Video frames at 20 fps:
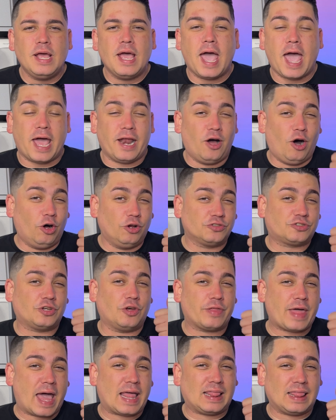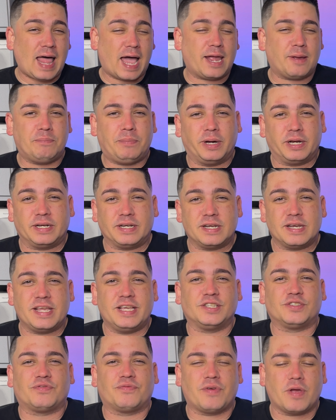And also that like button
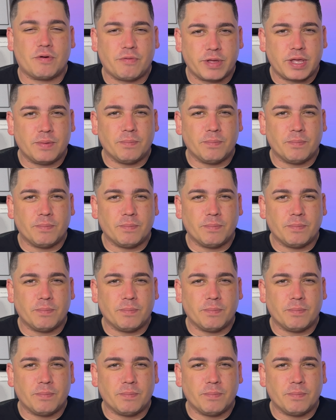is very